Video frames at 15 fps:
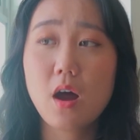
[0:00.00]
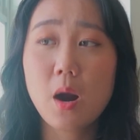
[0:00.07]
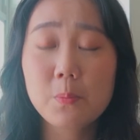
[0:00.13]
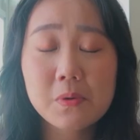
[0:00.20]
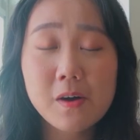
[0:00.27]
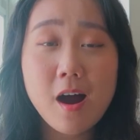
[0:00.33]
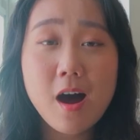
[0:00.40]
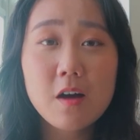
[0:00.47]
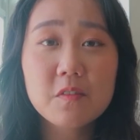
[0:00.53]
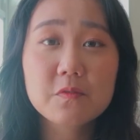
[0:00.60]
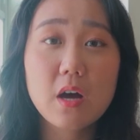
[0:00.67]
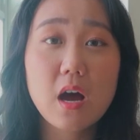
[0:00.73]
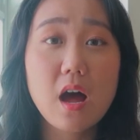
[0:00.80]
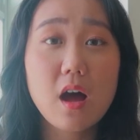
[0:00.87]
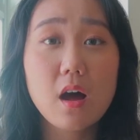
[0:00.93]
A
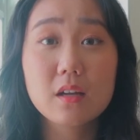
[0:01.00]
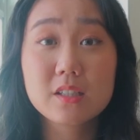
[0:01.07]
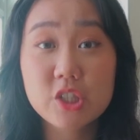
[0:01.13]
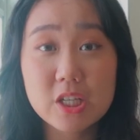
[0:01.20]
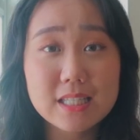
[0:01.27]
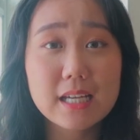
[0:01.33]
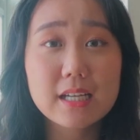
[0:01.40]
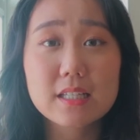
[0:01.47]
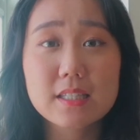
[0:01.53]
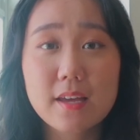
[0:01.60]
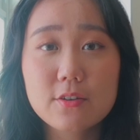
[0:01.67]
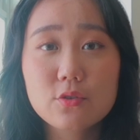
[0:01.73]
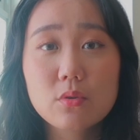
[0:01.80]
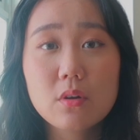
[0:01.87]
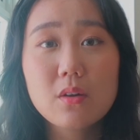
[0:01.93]
prof just like a
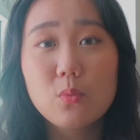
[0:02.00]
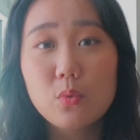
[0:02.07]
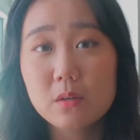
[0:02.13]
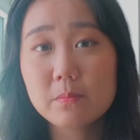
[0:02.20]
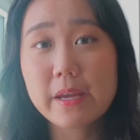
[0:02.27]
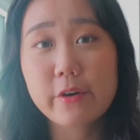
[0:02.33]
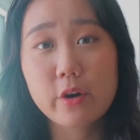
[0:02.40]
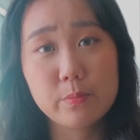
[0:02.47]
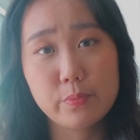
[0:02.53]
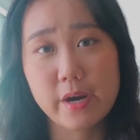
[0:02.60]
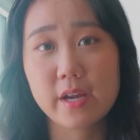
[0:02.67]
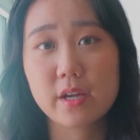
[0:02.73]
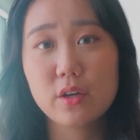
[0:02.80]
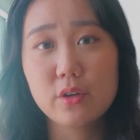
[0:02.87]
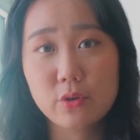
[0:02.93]
schedule will make or
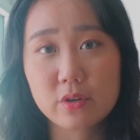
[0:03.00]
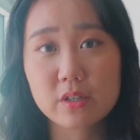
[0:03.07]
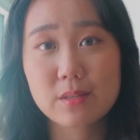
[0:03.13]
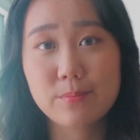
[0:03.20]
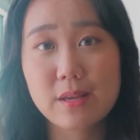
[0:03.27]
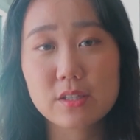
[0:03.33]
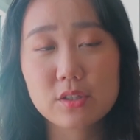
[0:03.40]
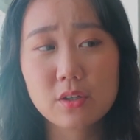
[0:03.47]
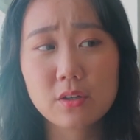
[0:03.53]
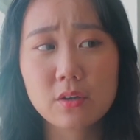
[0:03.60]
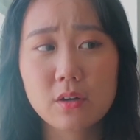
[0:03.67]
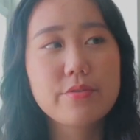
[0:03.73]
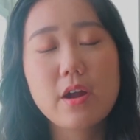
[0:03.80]
break your semester.